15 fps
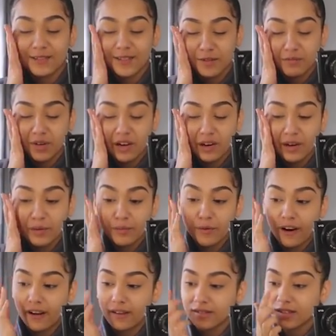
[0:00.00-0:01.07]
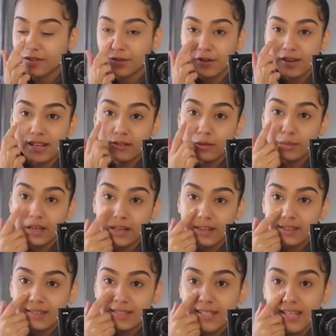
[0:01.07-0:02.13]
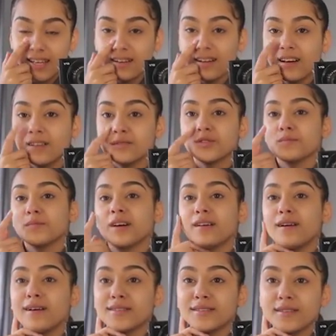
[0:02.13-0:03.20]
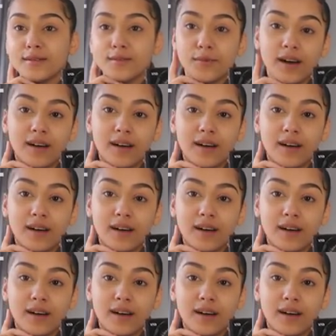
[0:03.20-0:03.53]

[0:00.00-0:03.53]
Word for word: I've done my eyebrows. I've got a little bit of concealer under my eyes as